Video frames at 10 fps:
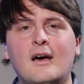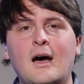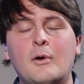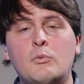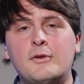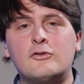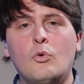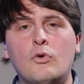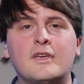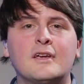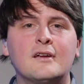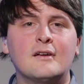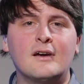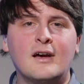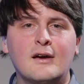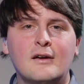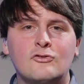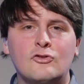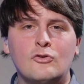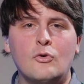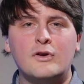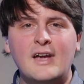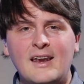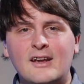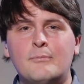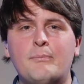And we'll be talking to Organic